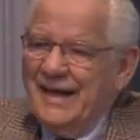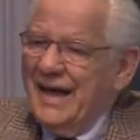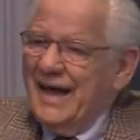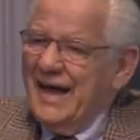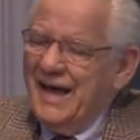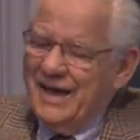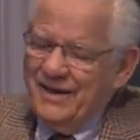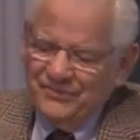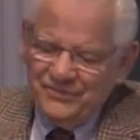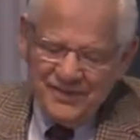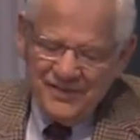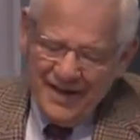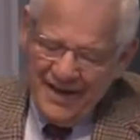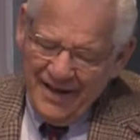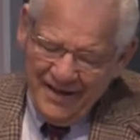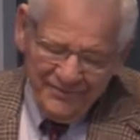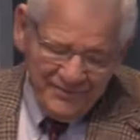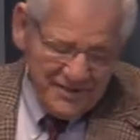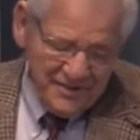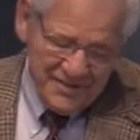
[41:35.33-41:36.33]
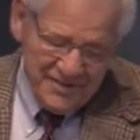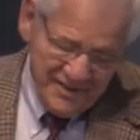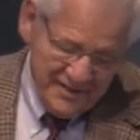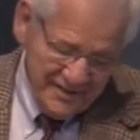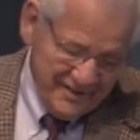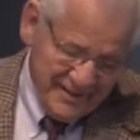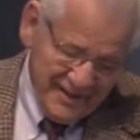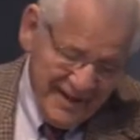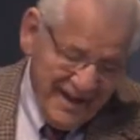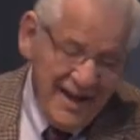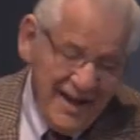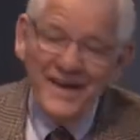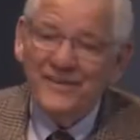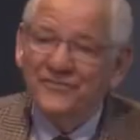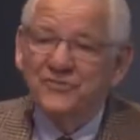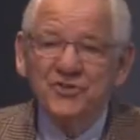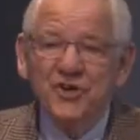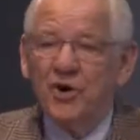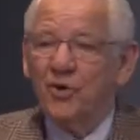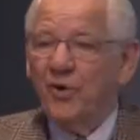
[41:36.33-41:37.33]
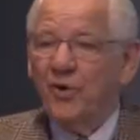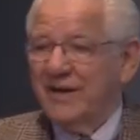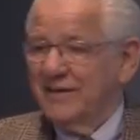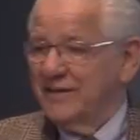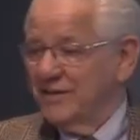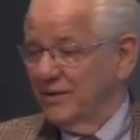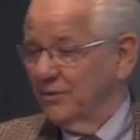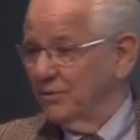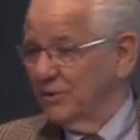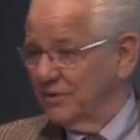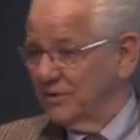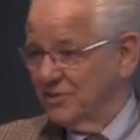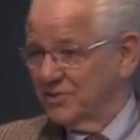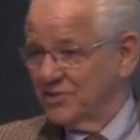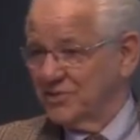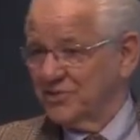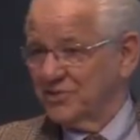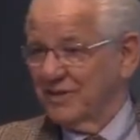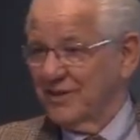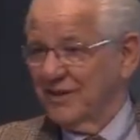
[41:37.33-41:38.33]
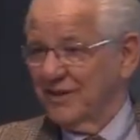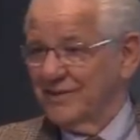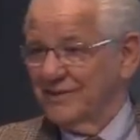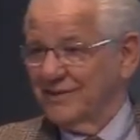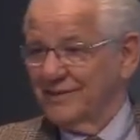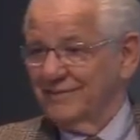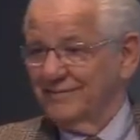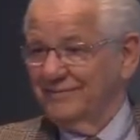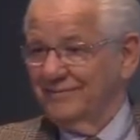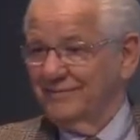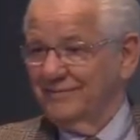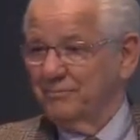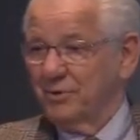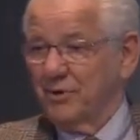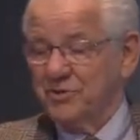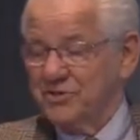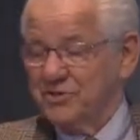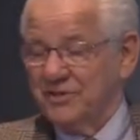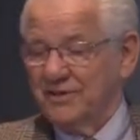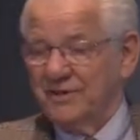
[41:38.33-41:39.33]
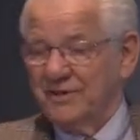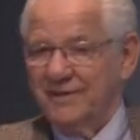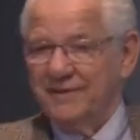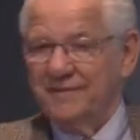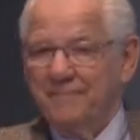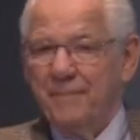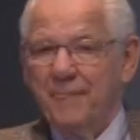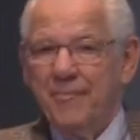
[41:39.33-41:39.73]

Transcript: I have, to, I have to tell you, I have no idea what this is like, personally,